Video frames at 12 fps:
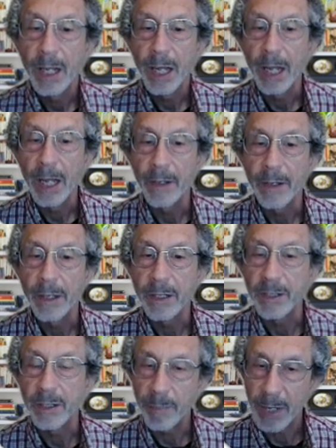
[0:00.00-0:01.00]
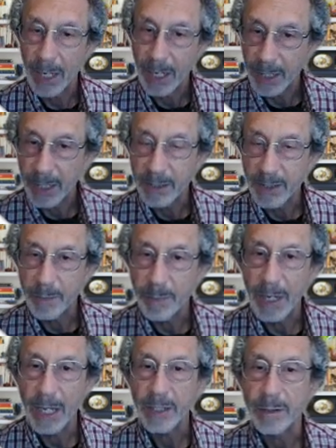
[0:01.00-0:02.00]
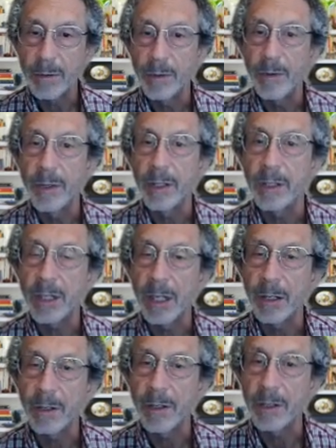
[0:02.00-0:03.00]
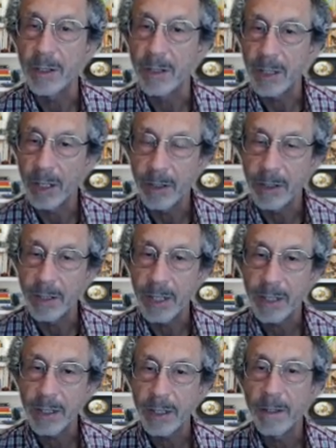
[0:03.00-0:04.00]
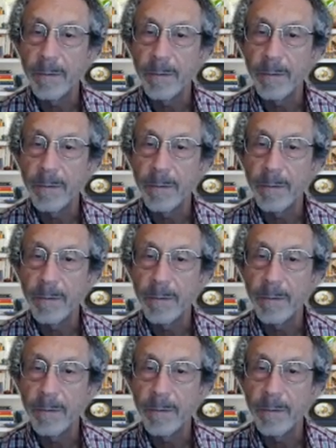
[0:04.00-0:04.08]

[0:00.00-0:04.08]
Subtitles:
and it's a pass-through. The seller does a seller concession,